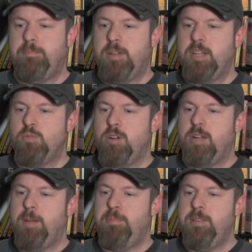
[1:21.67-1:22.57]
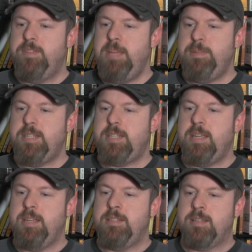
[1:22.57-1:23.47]
because we're a couple of demon
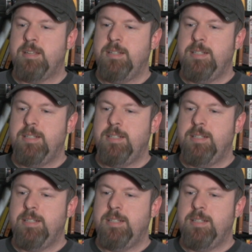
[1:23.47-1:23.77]
seeds.